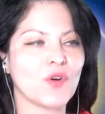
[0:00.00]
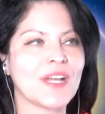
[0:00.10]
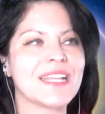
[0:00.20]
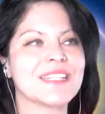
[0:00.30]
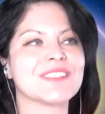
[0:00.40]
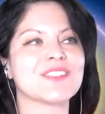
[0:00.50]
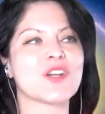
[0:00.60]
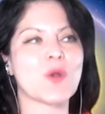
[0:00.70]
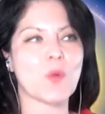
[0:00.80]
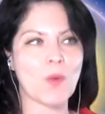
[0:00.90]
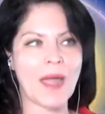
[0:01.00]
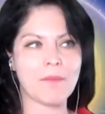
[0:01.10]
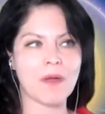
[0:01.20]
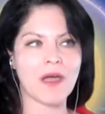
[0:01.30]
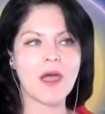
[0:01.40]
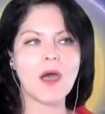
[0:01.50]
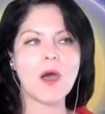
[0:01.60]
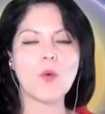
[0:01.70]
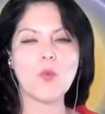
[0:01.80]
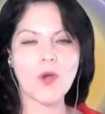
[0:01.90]
interweb
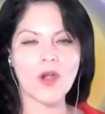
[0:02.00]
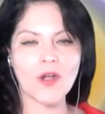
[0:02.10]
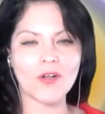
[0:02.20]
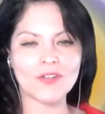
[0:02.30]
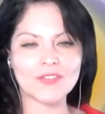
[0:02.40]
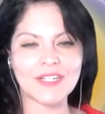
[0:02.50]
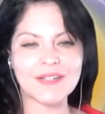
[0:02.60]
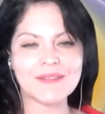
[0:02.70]
world.